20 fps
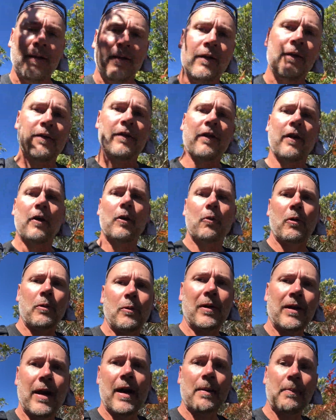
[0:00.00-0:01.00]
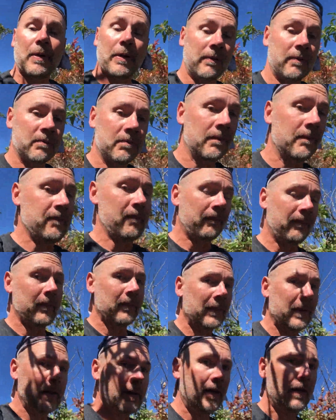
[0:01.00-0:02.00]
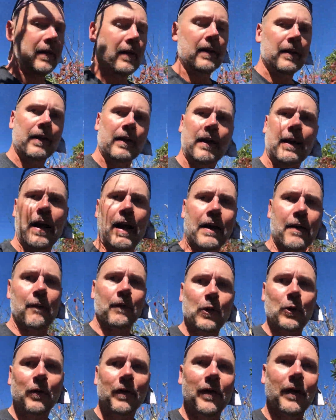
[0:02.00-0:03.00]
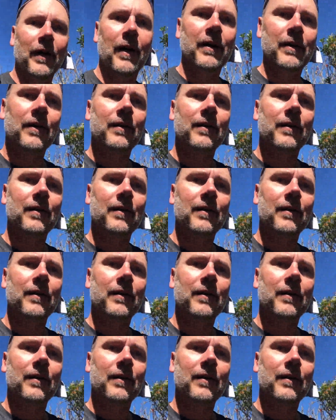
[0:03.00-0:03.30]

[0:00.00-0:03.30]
So we went up, got a view of the